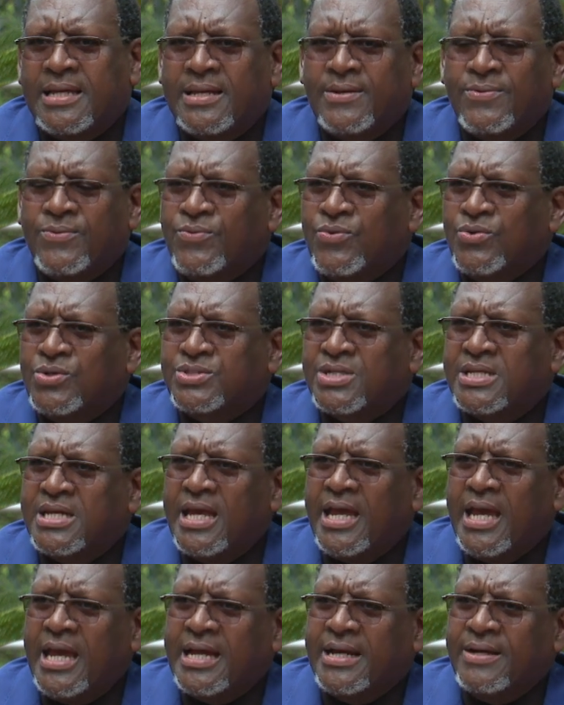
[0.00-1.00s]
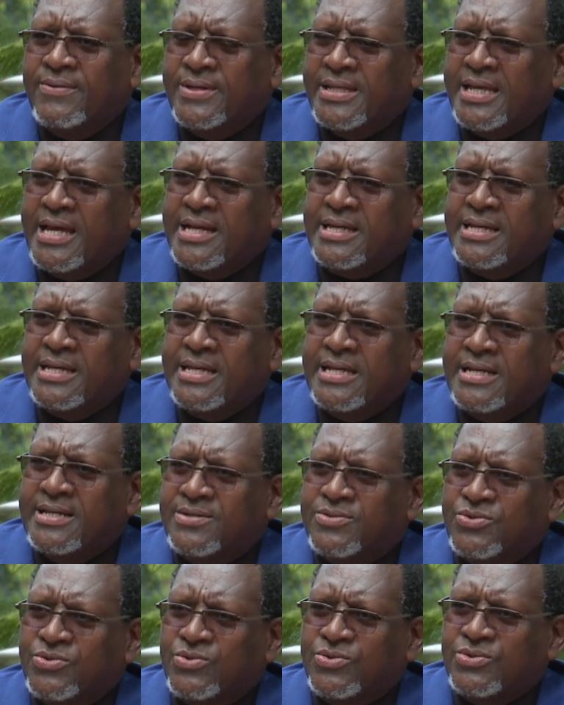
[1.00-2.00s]
was king.
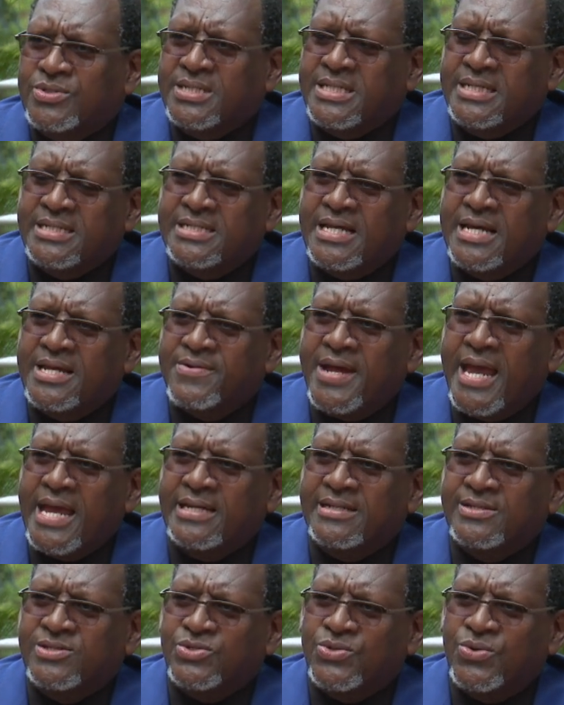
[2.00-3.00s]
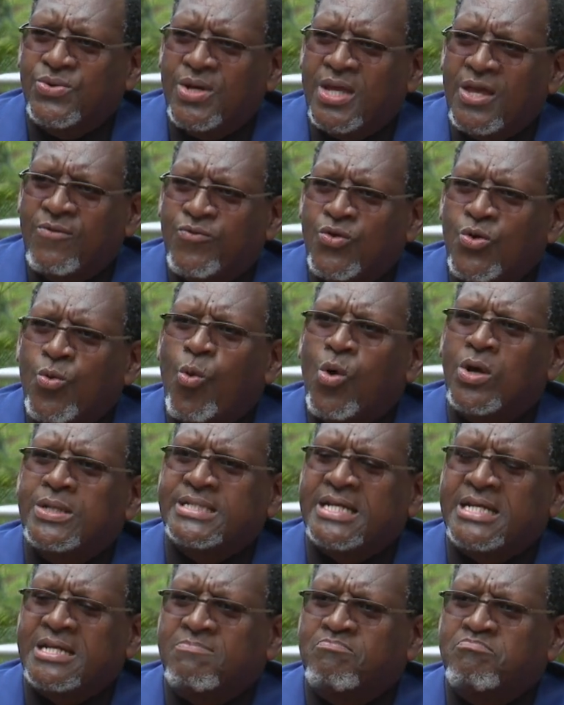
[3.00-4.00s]
Waiyaki ruled the terrain. So if you
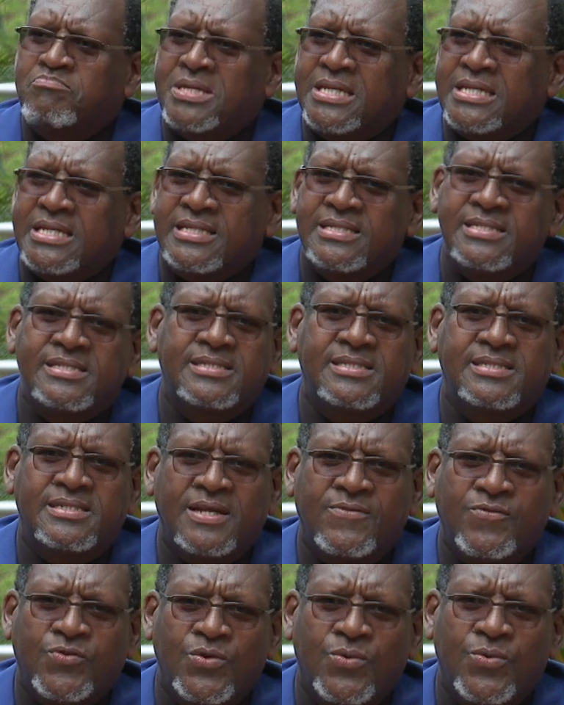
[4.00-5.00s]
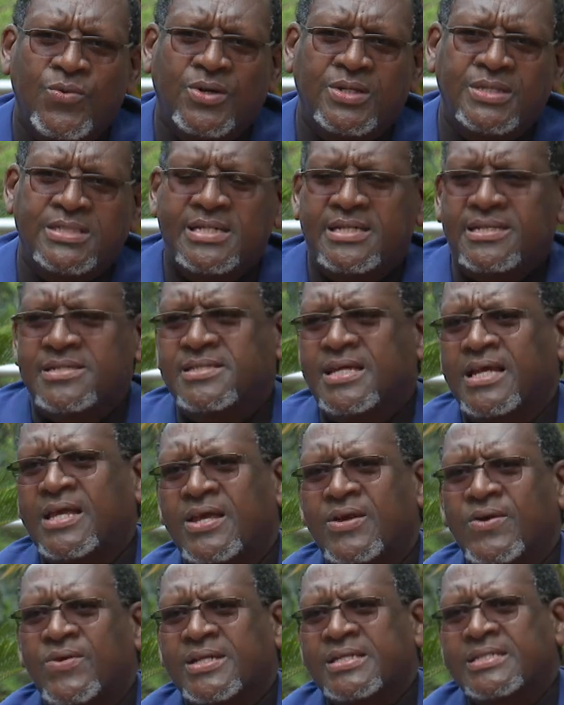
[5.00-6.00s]
wanted peace, if you wanted
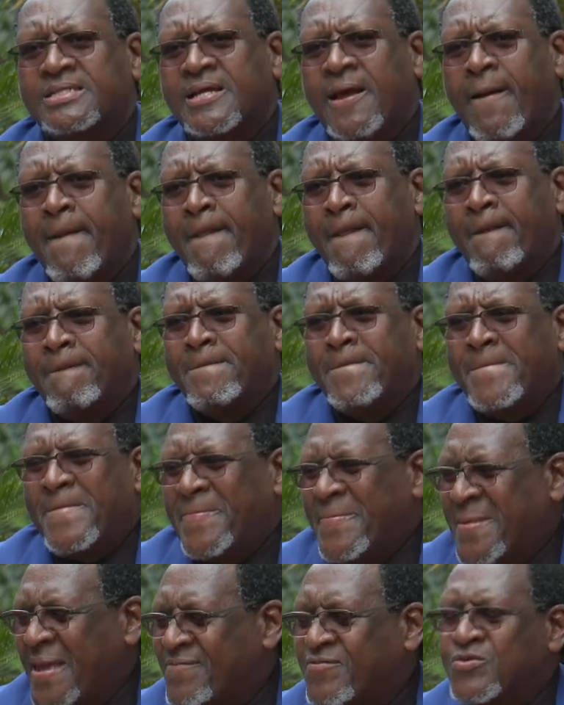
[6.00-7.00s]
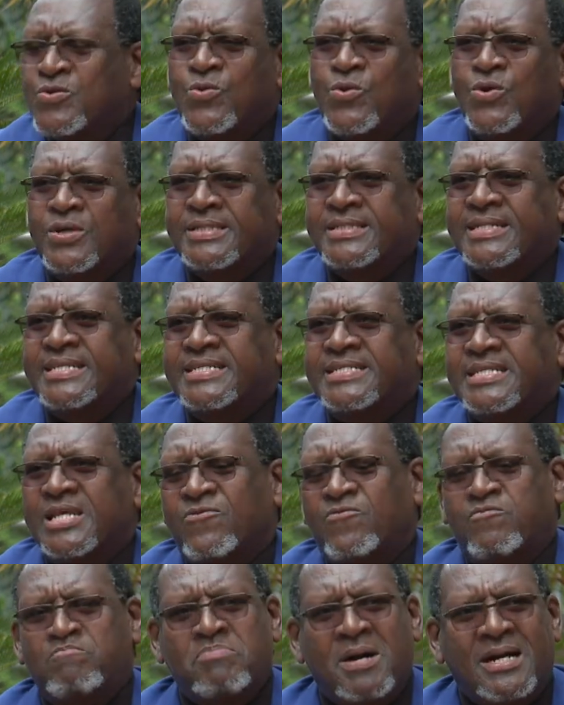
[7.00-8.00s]
security, if you wanted
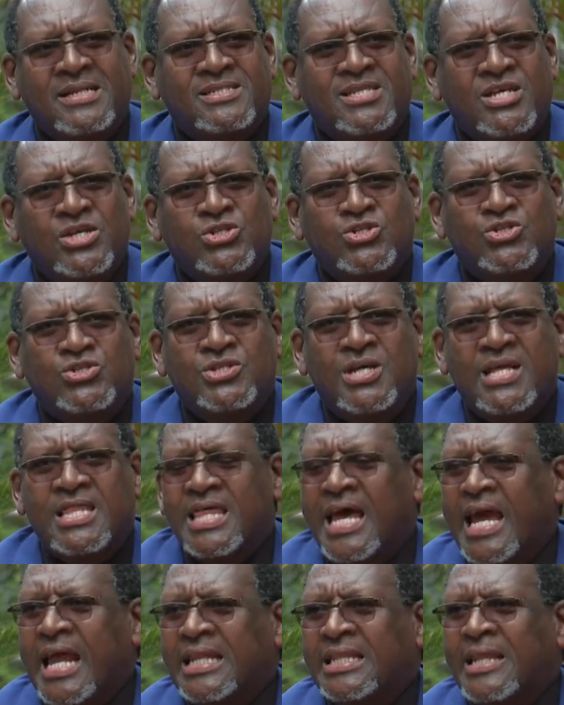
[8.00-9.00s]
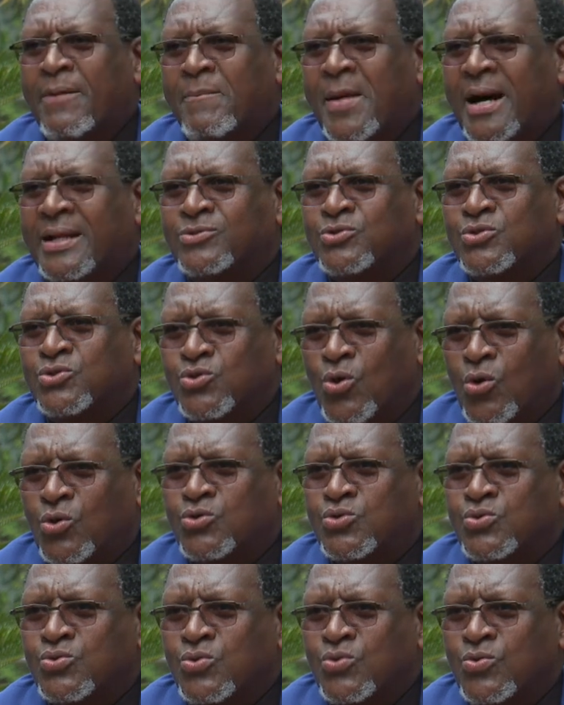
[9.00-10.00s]
safe passage, then the man to
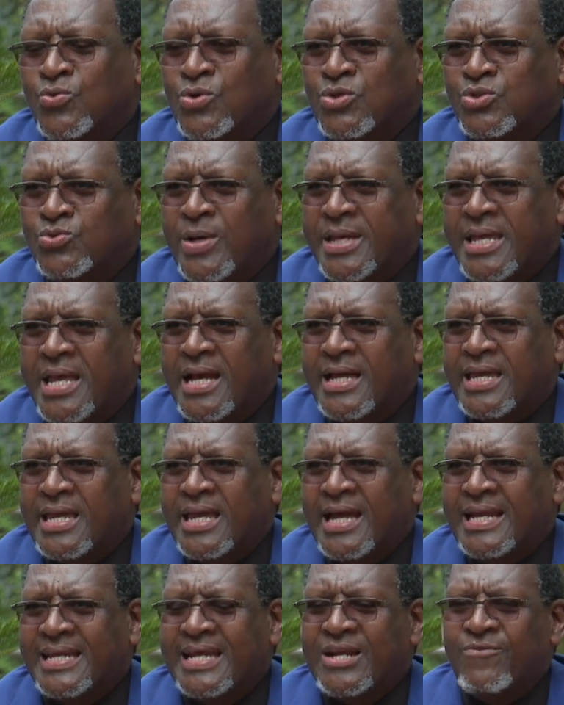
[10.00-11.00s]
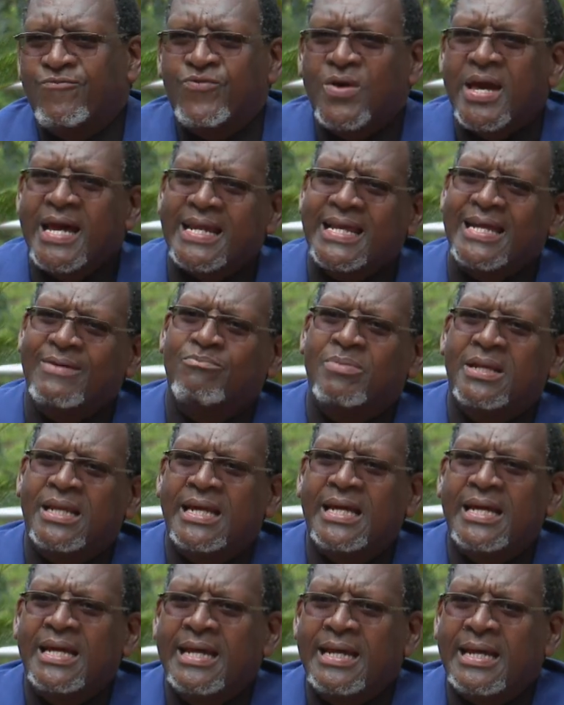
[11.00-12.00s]
talk to was Waiyaki, and
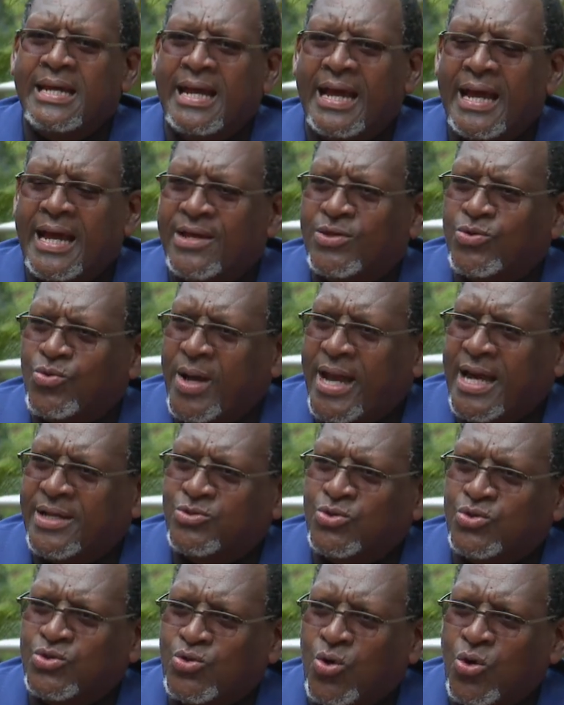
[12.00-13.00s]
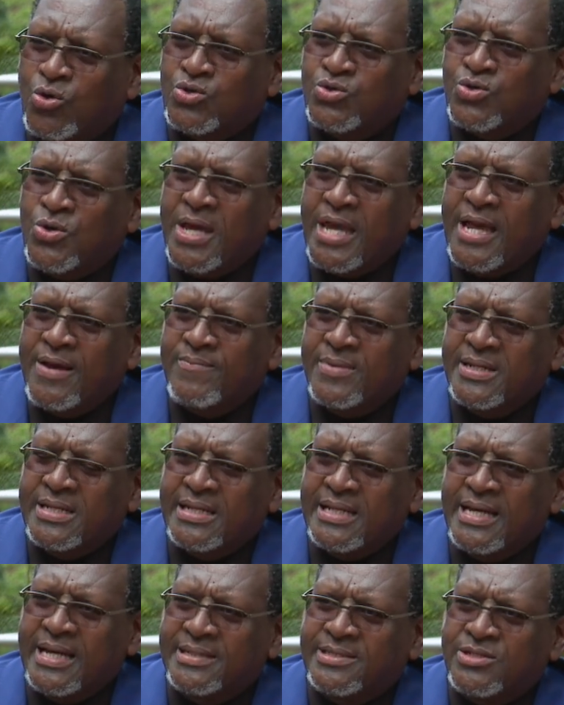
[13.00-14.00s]
invariably you had to talk to him
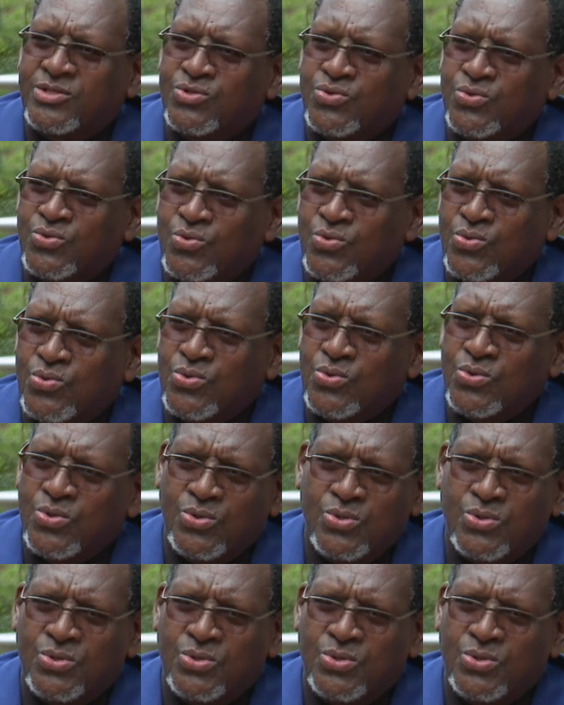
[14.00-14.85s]
and get to